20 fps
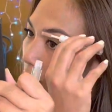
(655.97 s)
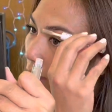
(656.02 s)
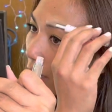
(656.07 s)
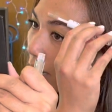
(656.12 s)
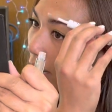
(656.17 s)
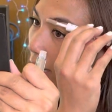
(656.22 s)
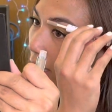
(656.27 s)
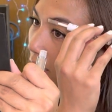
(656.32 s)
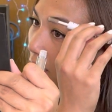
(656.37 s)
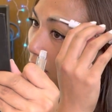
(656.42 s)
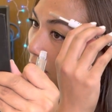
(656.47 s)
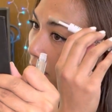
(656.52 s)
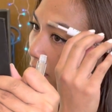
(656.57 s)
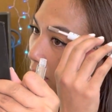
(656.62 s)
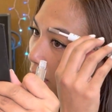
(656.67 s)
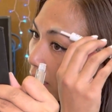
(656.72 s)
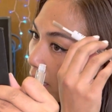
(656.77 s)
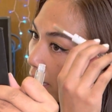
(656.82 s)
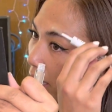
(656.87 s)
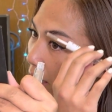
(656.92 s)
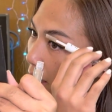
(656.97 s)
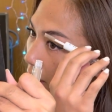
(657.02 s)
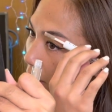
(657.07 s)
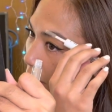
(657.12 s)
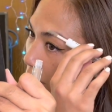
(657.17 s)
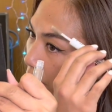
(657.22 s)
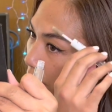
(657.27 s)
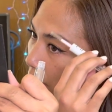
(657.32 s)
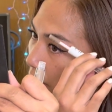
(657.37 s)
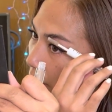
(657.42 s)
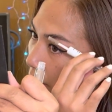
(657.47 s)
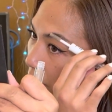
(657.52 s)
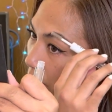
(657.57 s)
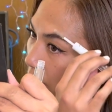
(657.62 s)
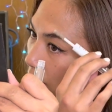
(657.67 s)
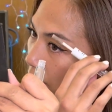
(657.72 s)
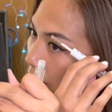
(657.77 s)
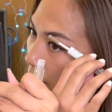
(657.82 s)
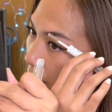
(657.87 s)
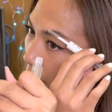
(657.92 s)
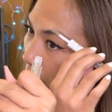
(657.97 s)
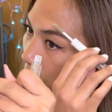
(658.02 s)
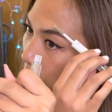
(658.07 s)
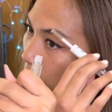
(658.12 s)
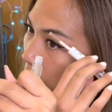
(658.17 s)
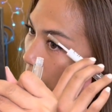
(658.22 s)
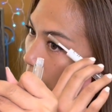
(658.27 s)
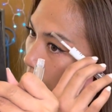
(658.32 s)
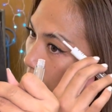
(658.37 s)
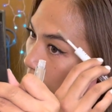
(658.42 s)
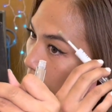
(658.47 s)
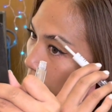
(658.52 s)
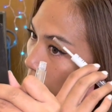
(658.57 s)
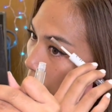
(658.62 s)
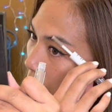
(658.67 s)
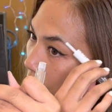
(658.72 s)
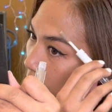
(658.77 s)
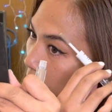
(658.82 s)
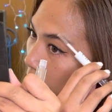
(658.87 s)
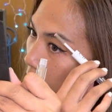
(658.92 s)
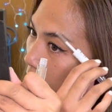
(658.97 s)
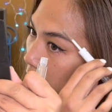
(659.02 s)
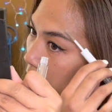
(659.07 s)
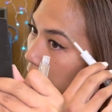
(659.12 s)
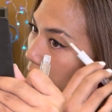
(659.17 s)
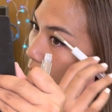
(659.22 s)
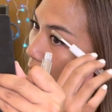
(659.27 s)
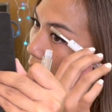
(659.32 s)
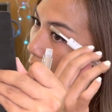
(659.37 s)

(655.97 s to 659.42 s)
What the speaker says: I still like the fluffed up brow look.